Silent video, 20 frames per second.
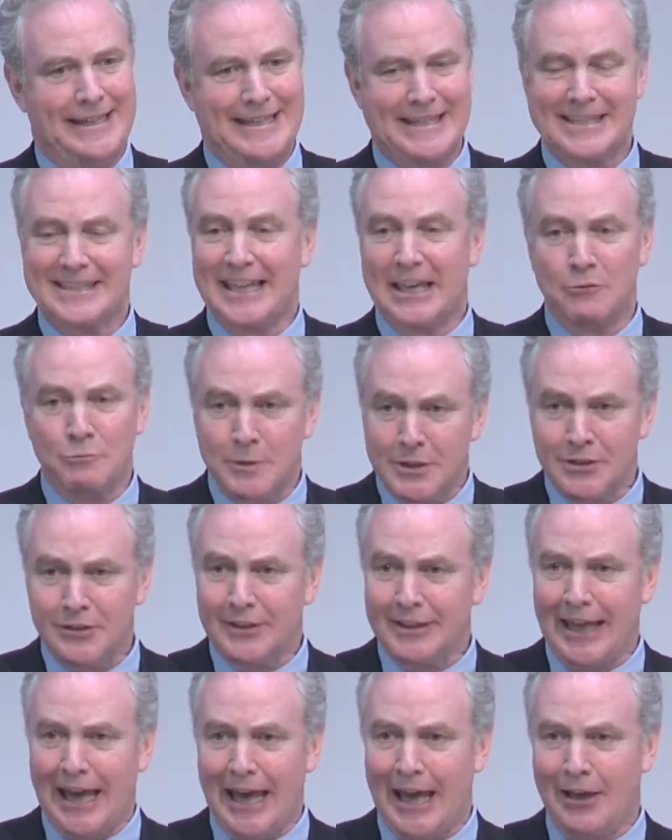is they
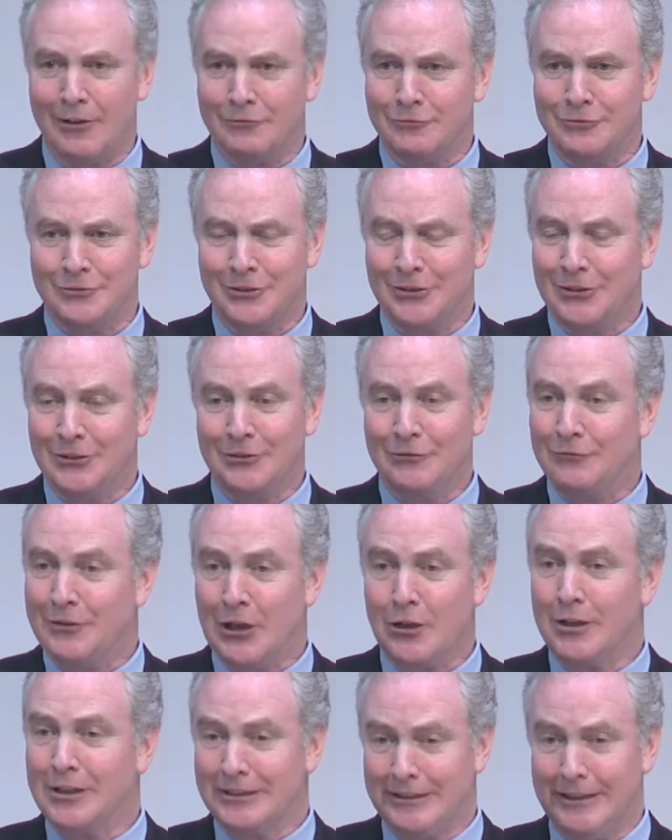really have
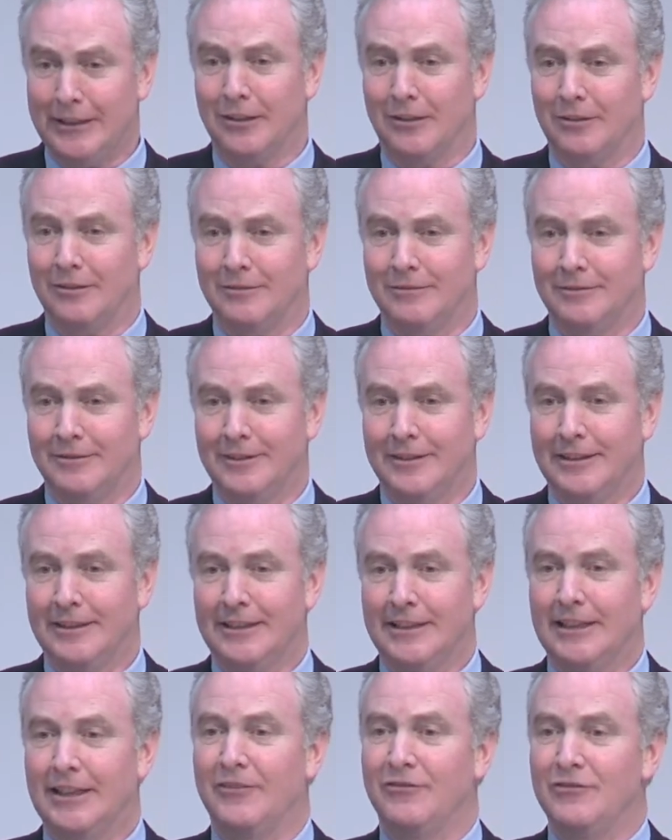very little,
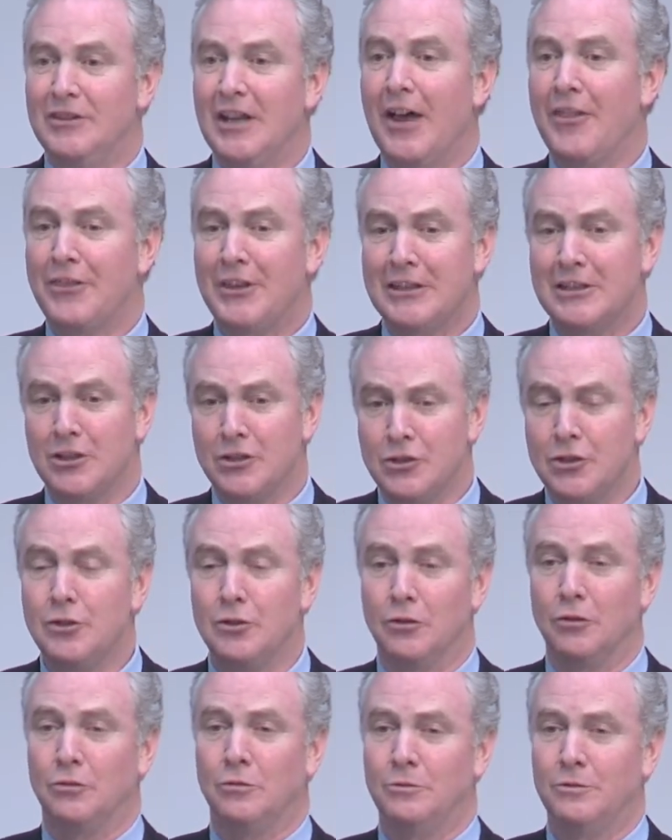if nothing, to
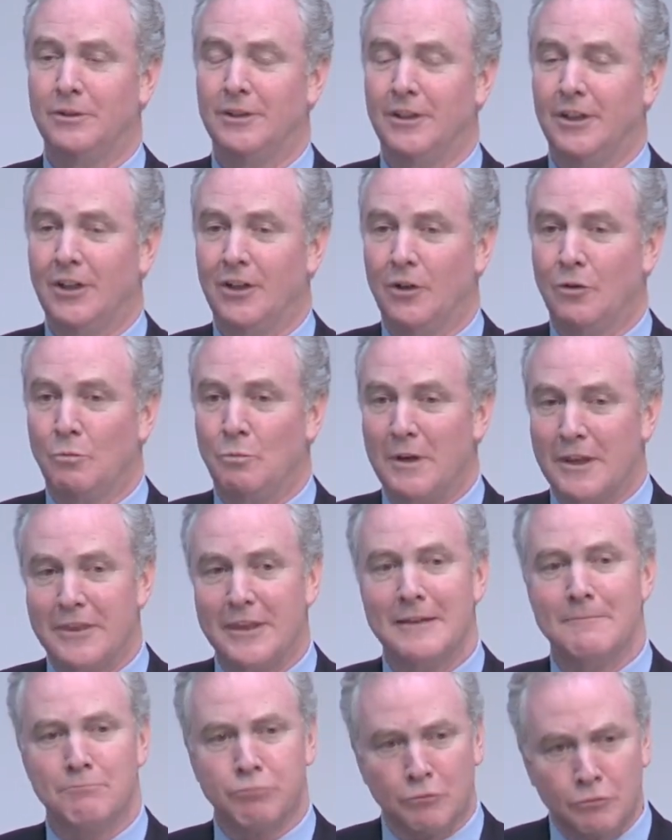do
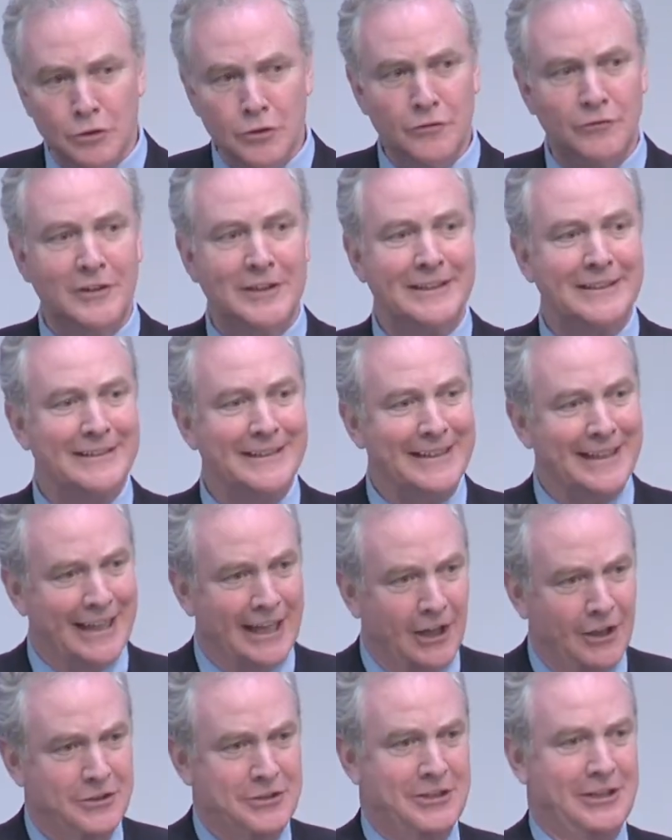with improving
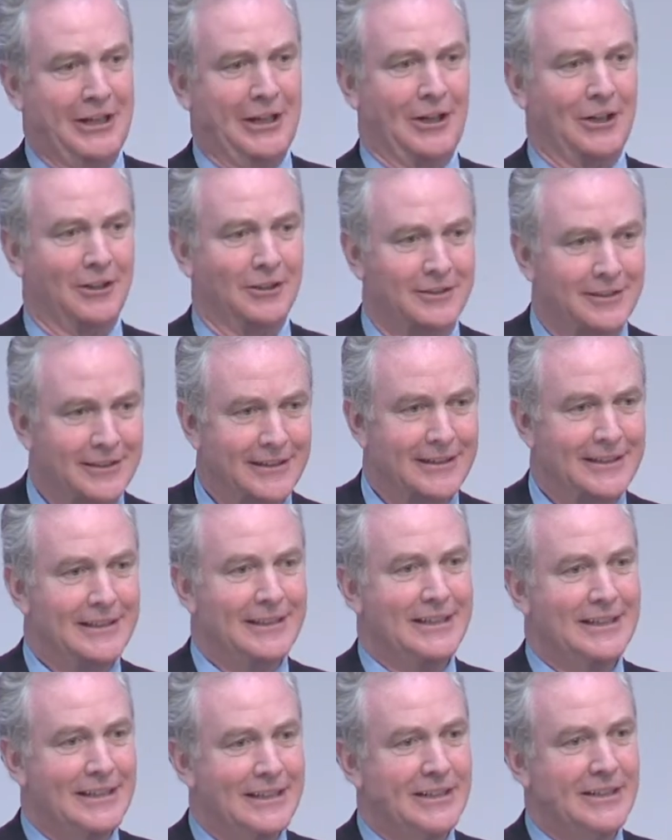health care
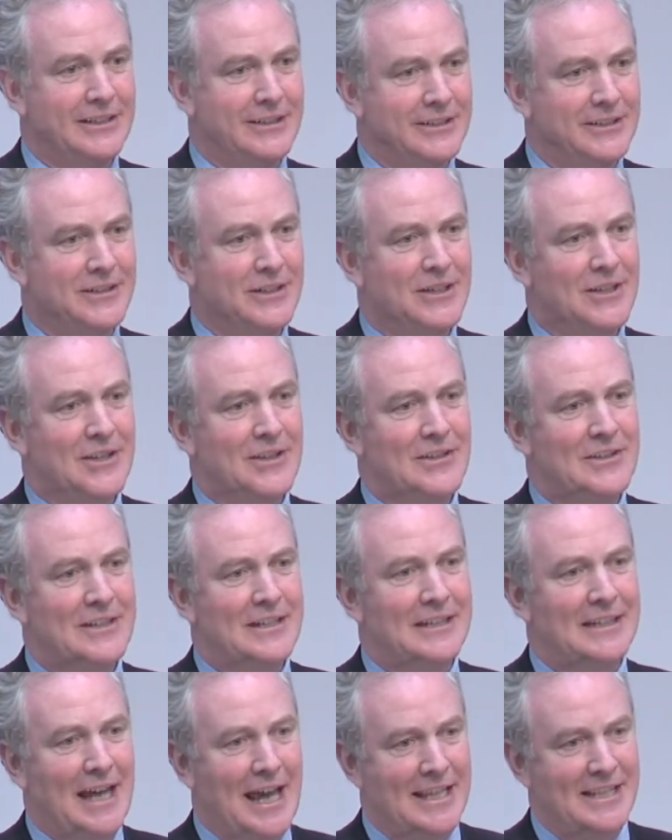in the
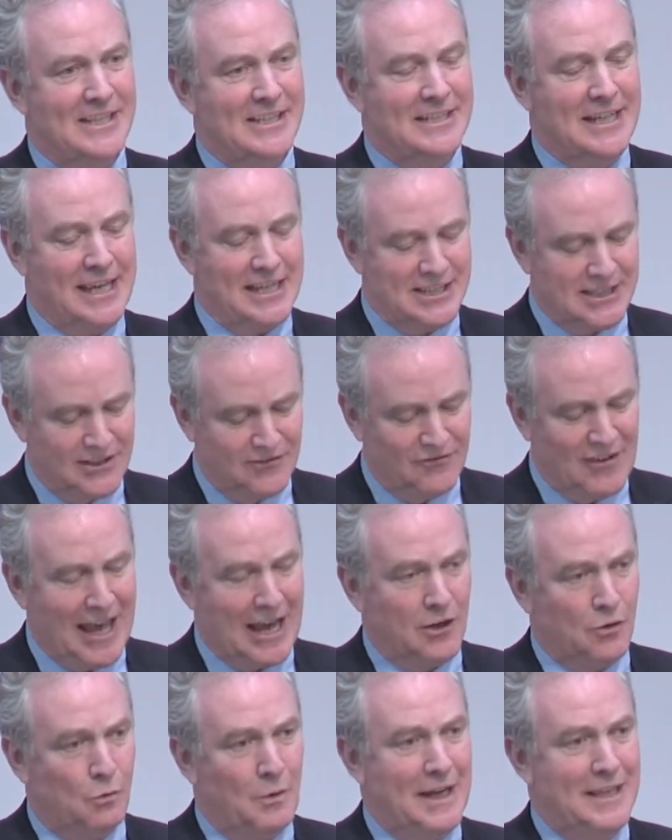United States. In
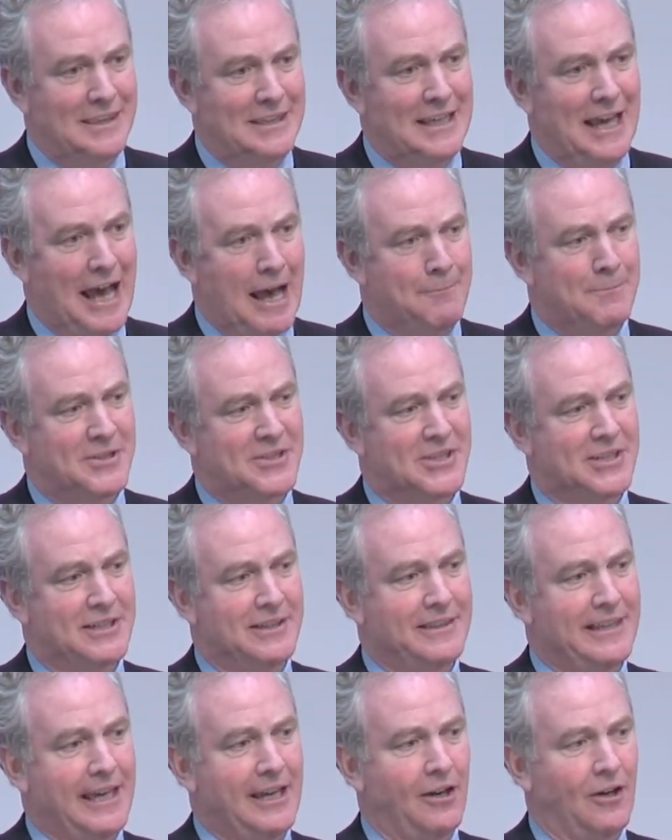fact, quite the
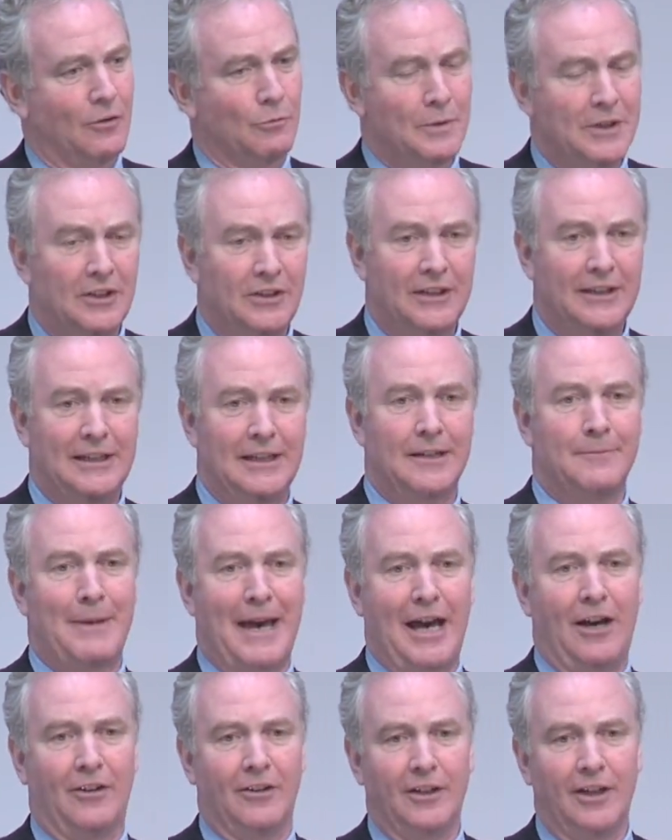opposite. They are really
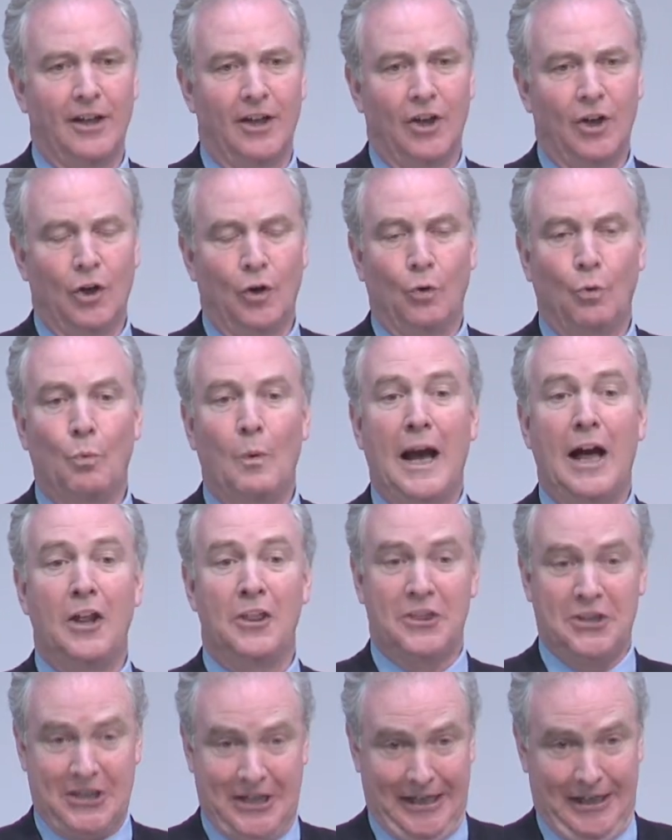about
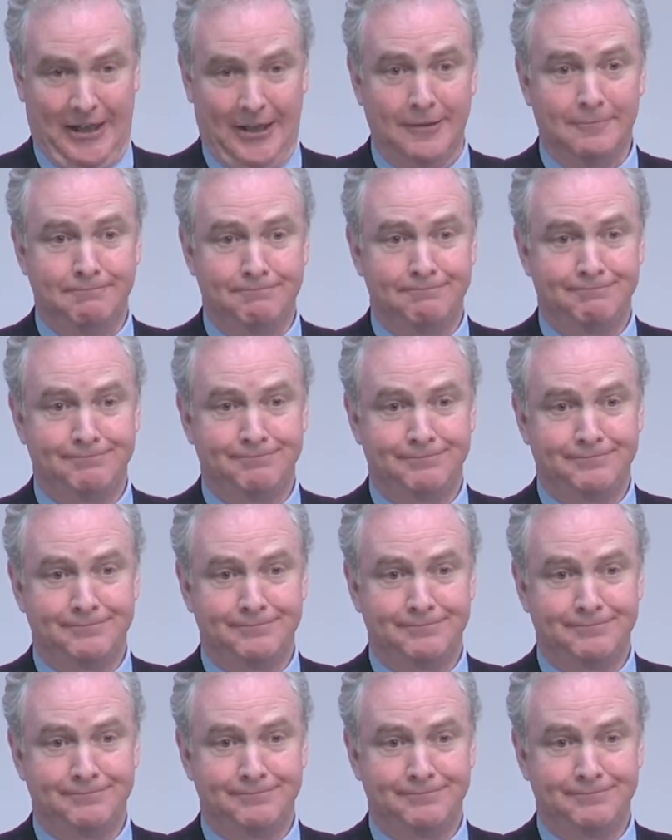wealth care,